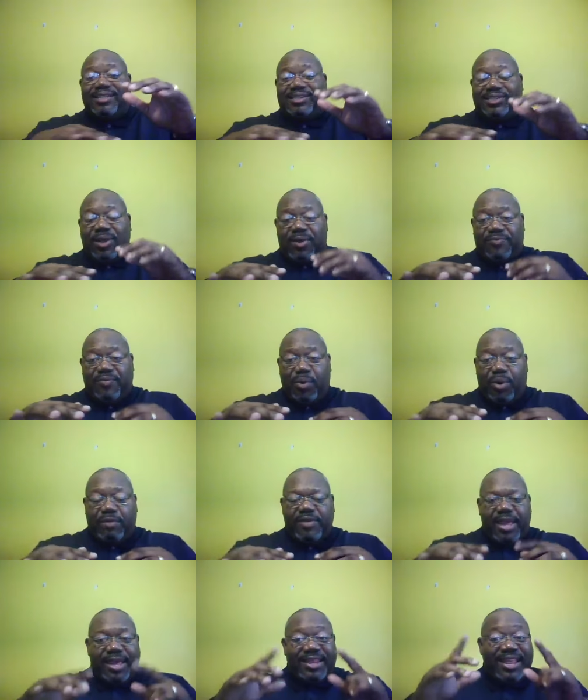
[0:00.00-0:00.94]
and so
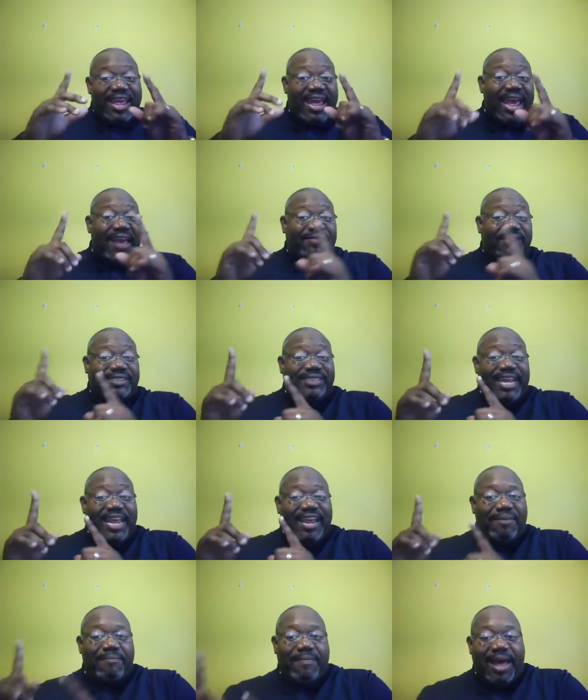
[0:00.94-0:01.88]
forth that have the
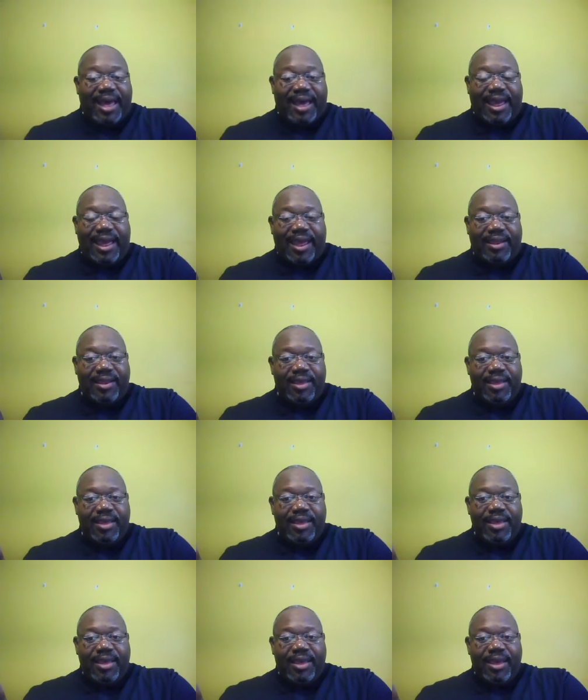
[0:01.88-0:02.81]
same mind
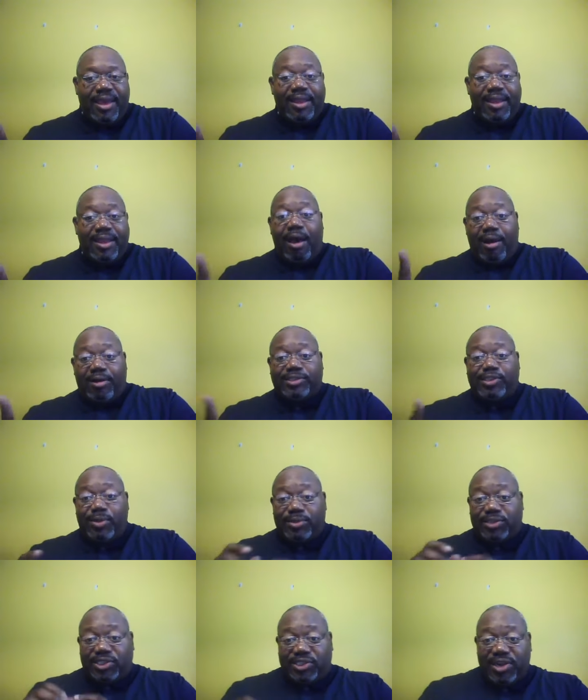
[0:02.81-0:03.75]
and
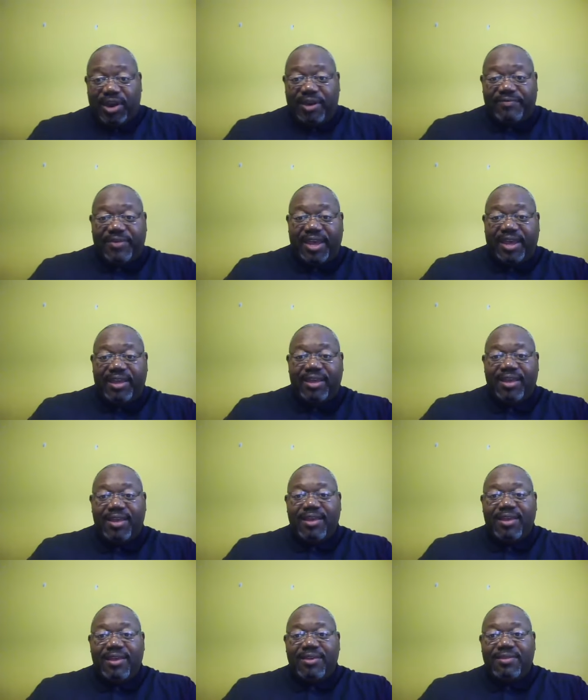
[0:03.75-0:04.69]
also serving
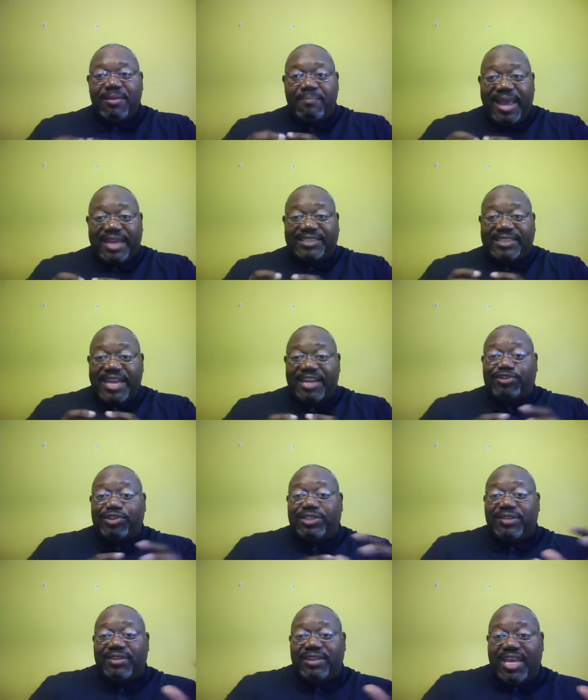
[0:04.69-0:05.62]
the best
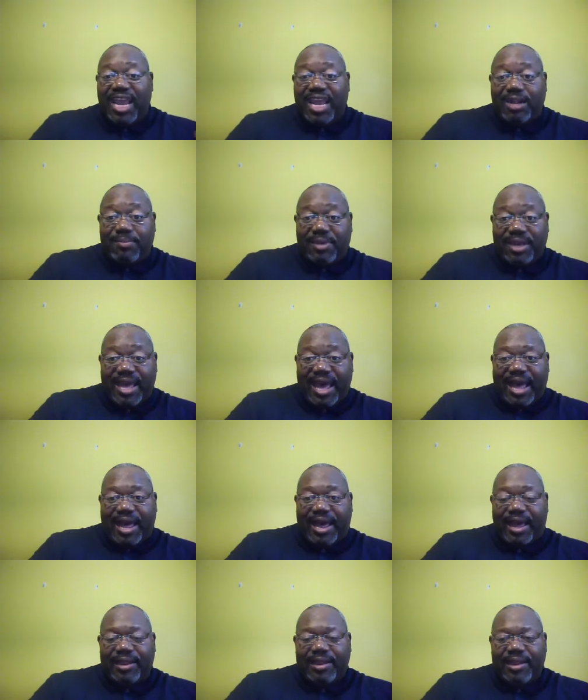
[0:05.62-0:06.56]
interests of the kingdom of
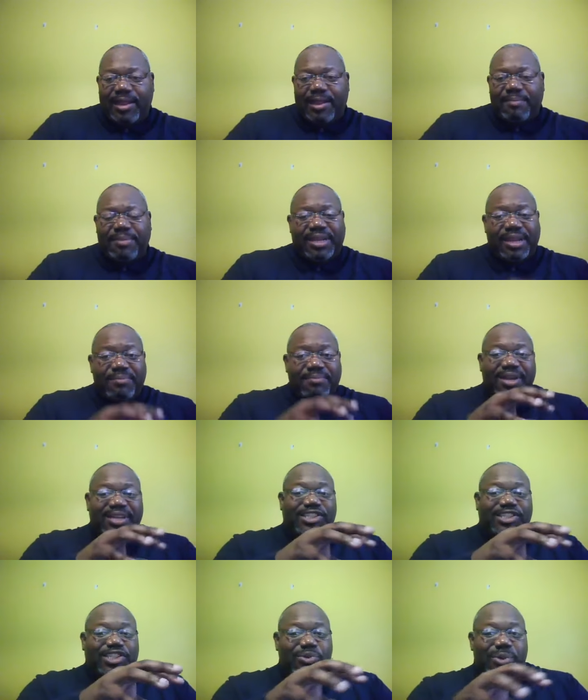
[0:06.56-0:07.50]
God, but they
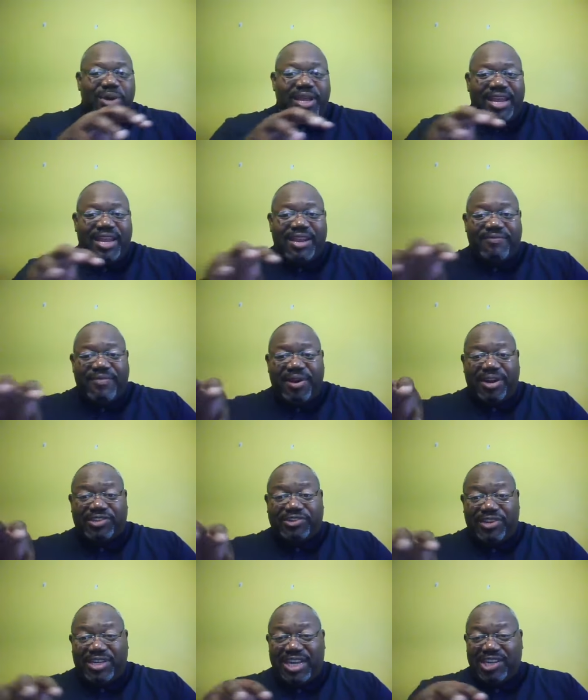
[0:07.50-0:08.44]
must do it in a
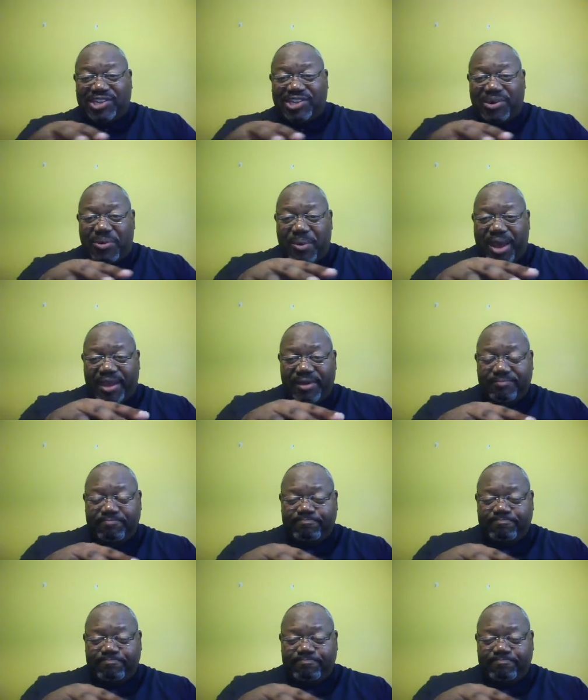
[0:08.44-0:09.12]
very strategic way.